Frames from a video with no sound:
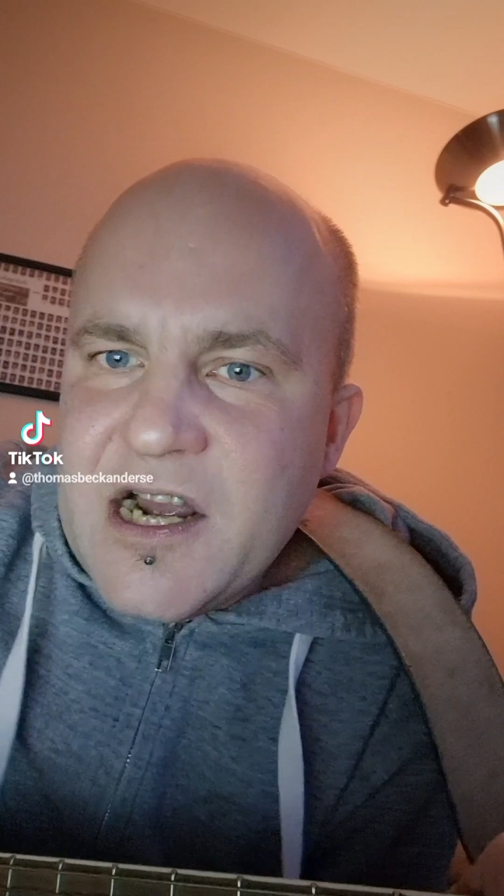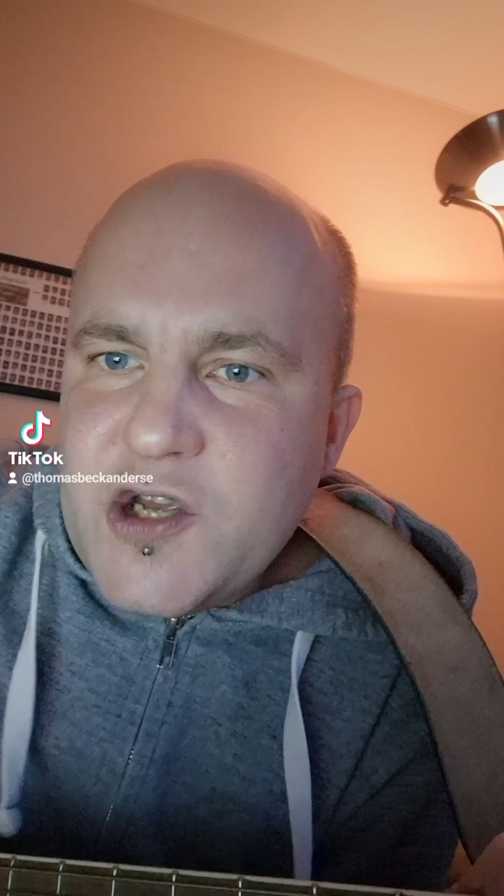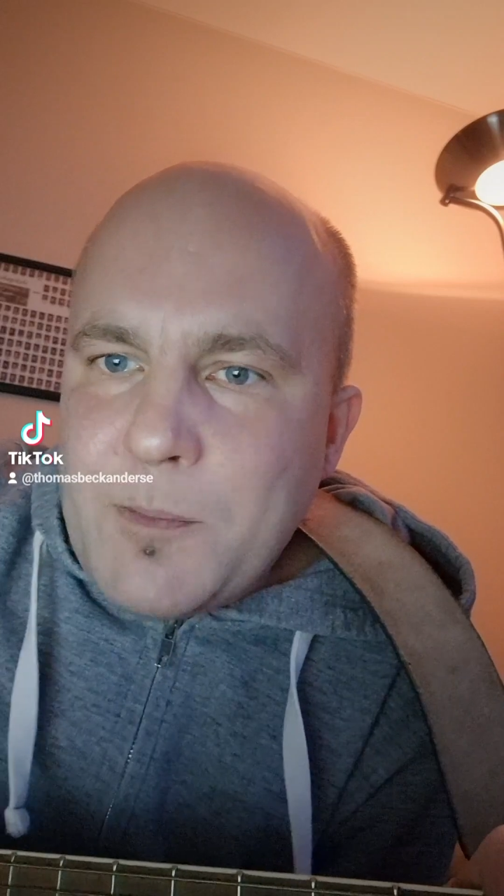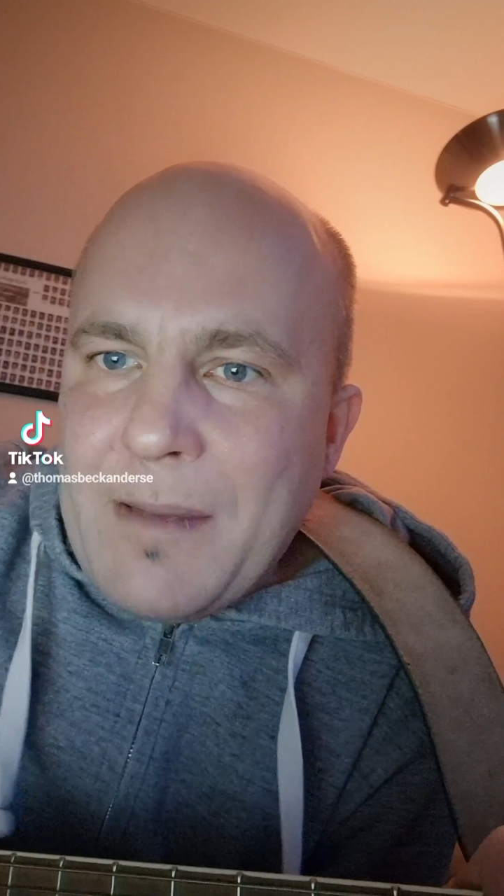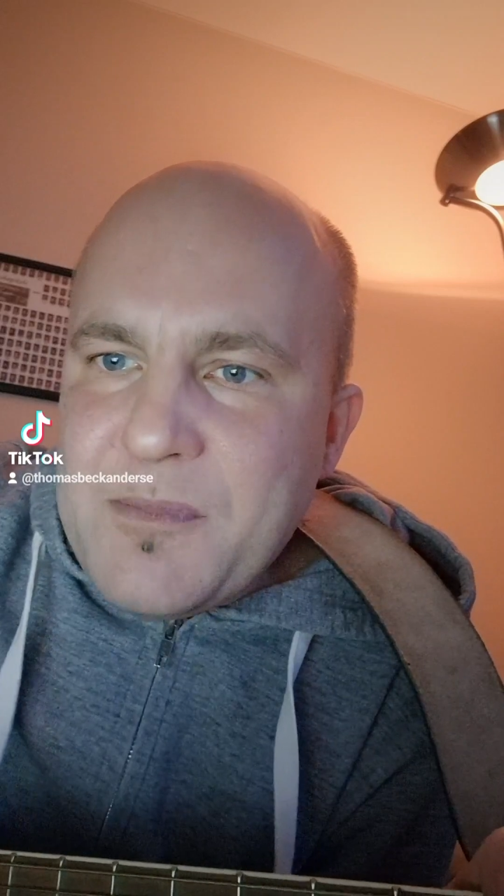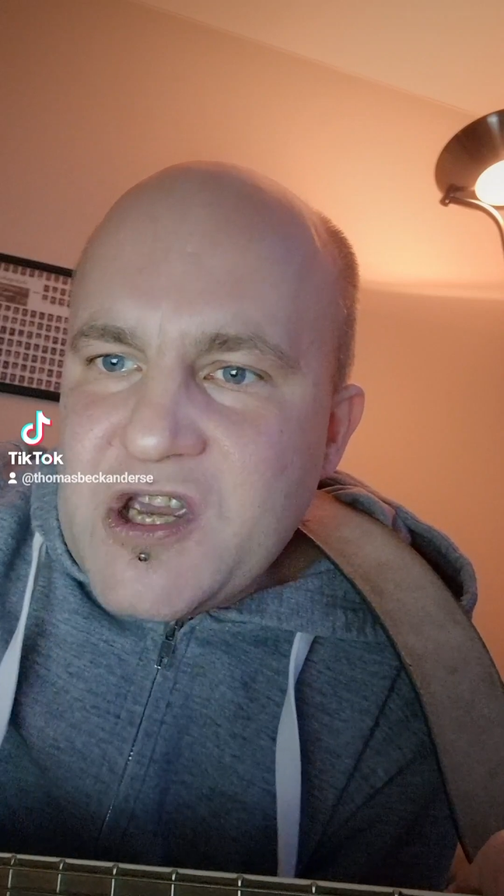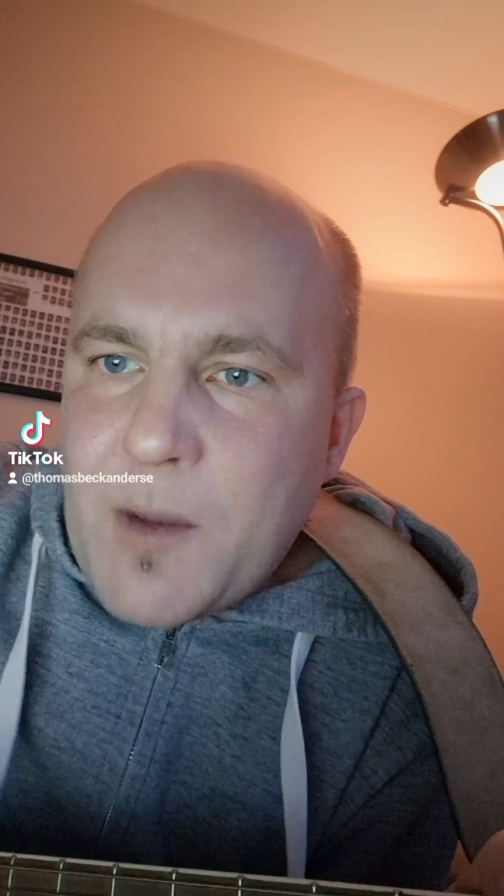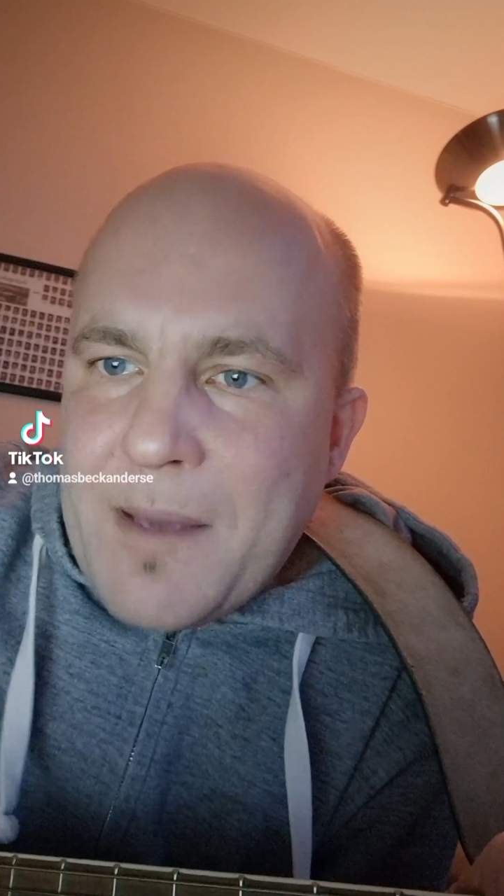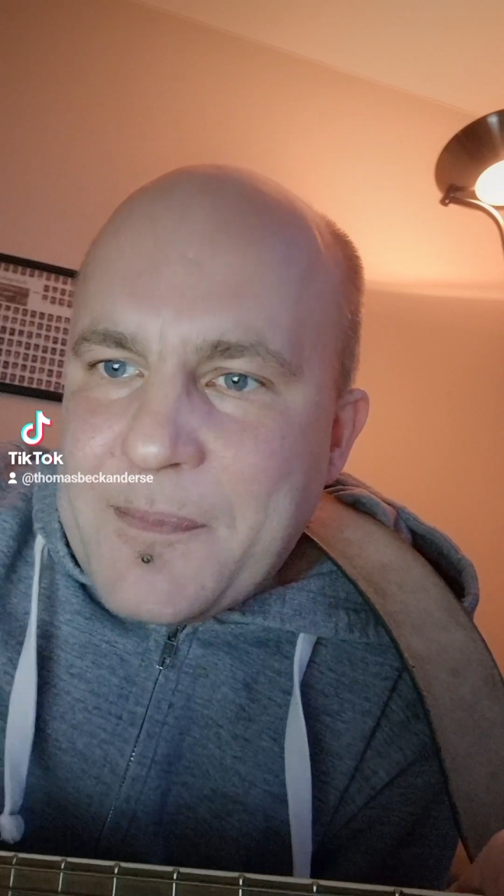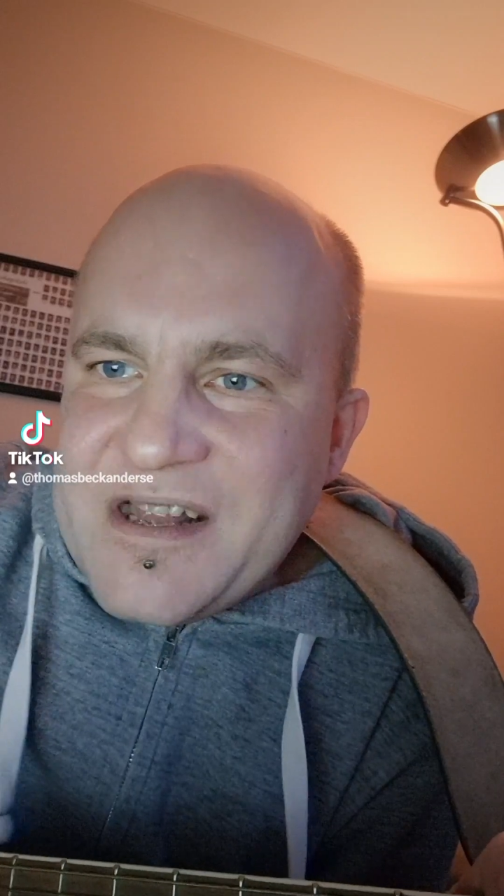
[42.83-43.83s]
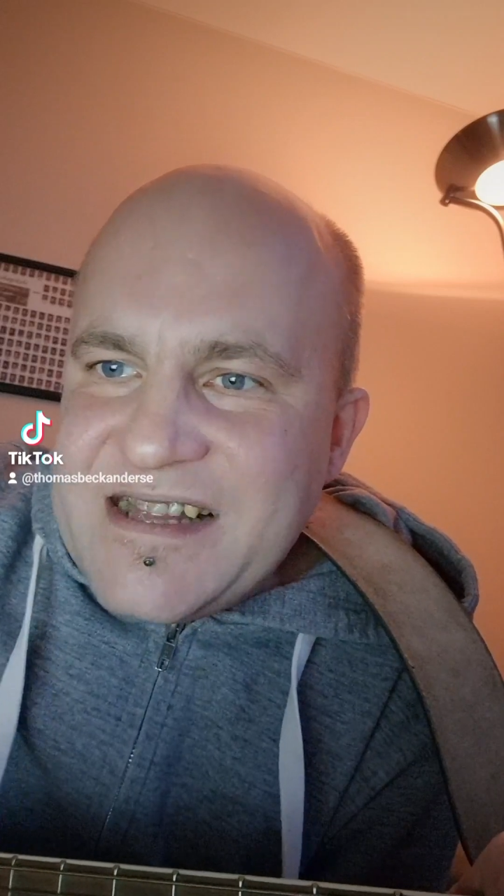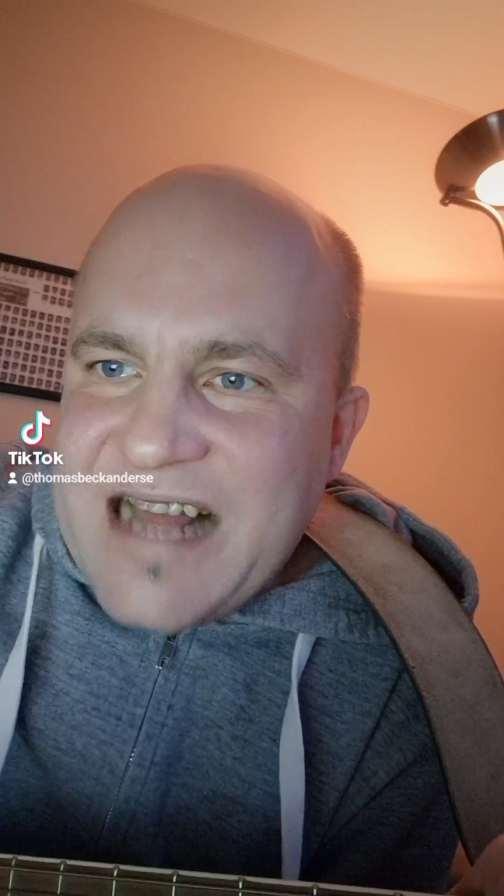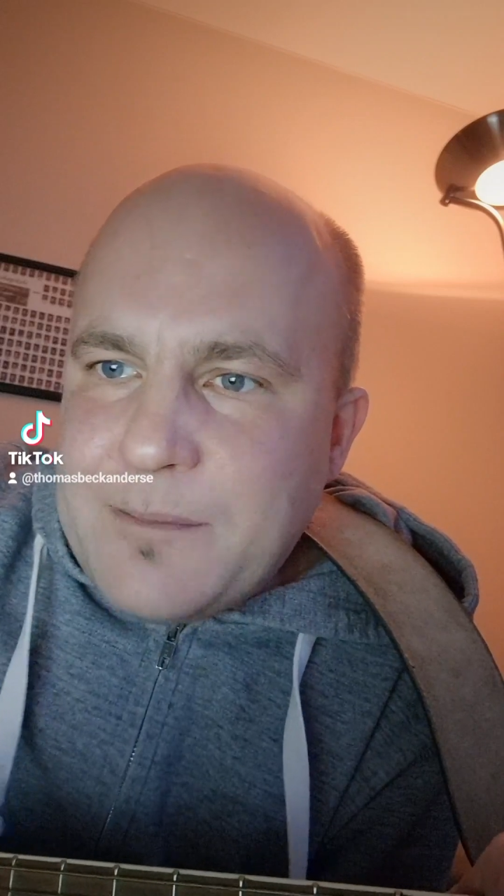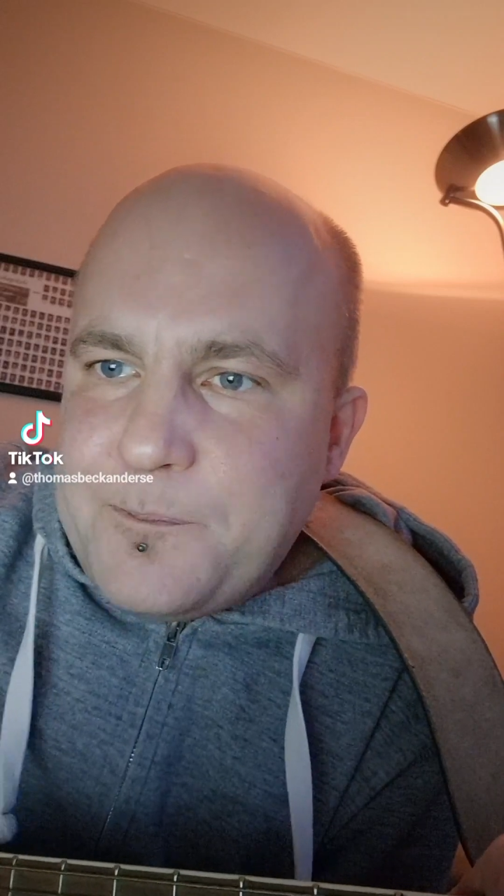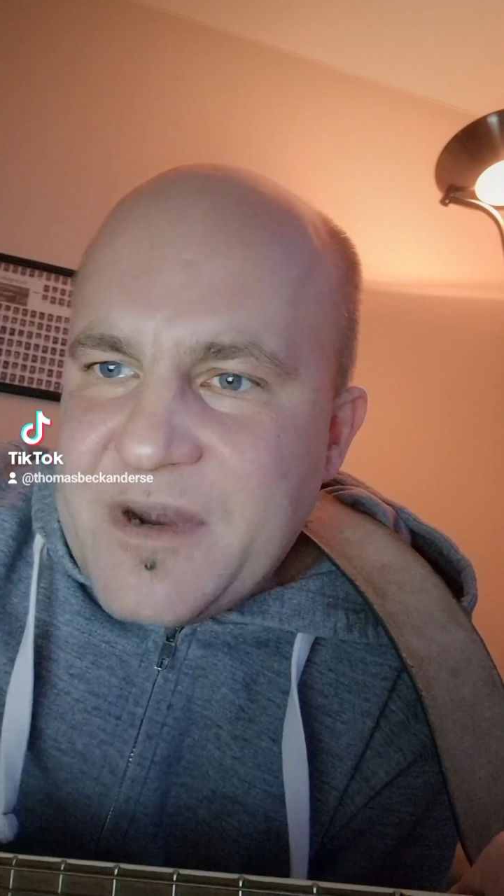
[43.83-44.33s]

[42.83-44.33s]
Your mommy, your puppy, that